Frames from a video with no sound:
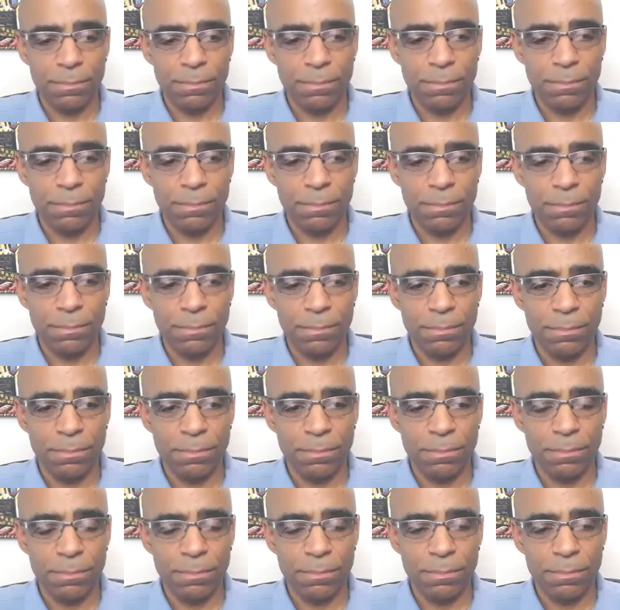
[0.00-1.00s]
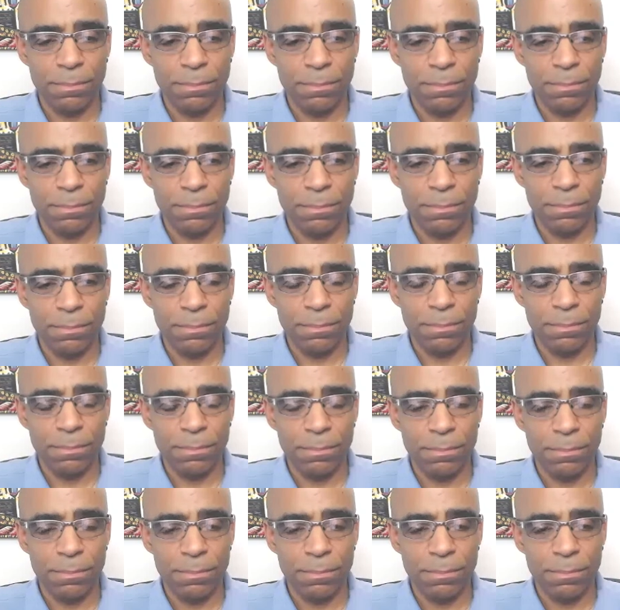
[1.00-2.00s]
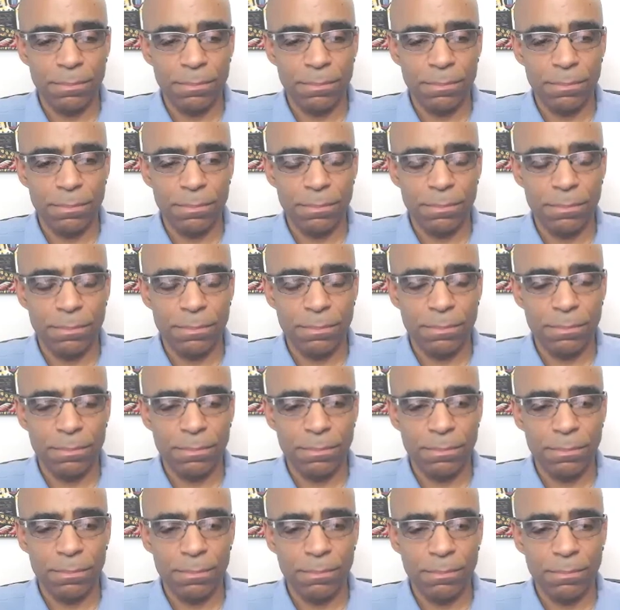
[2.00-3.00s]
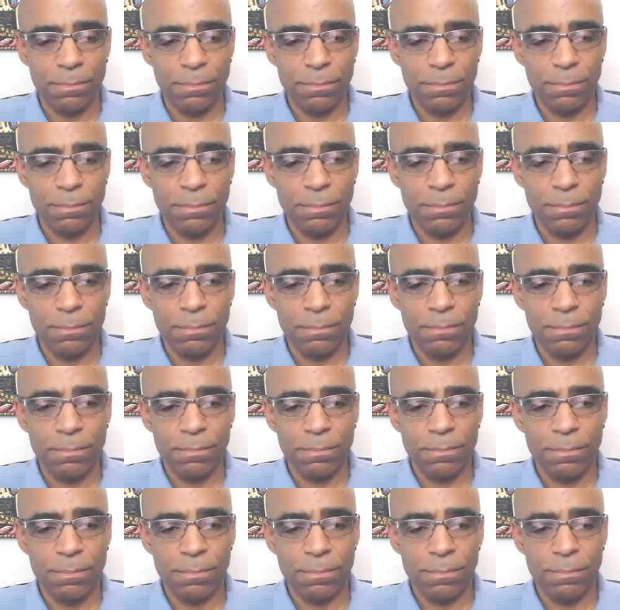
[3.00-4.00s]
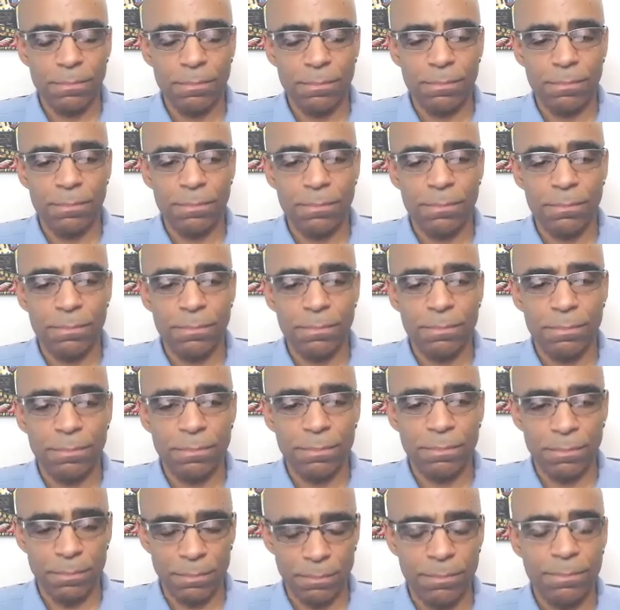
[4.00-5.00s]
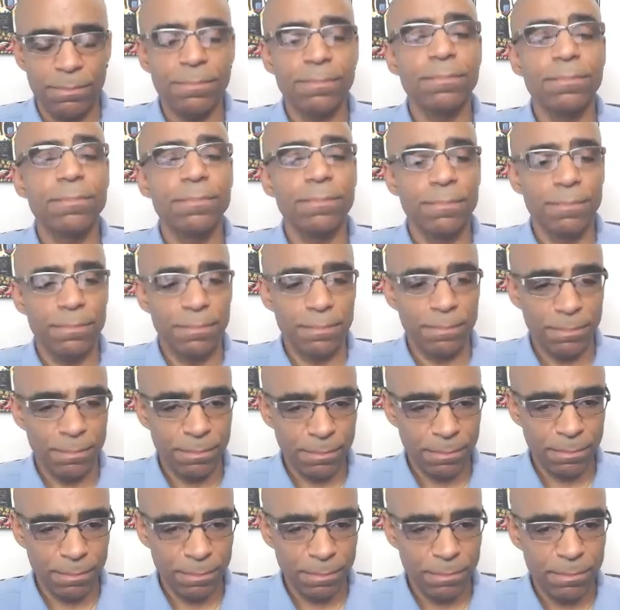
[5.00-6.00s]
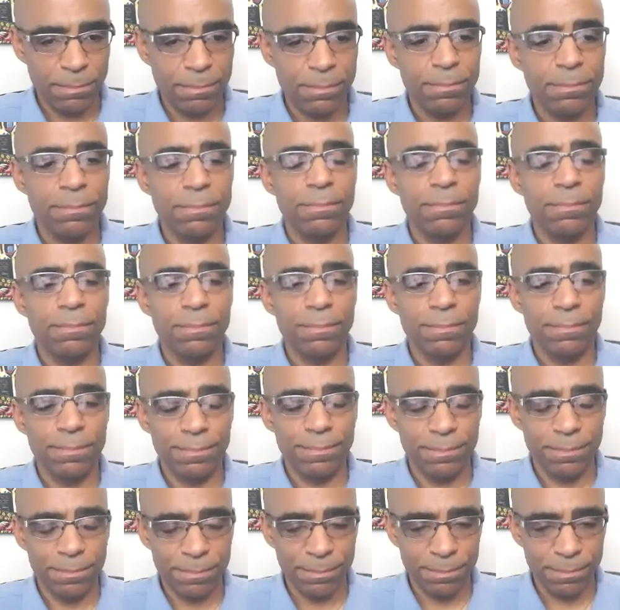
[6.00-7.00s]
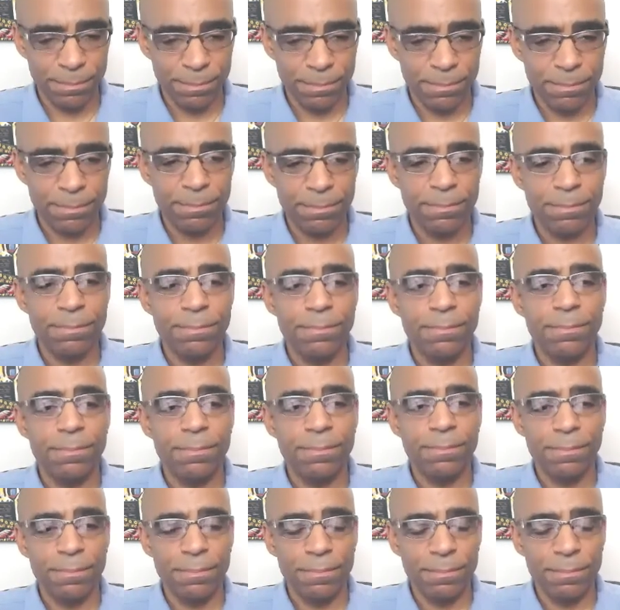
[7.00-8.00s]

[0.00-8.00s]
(not speaking)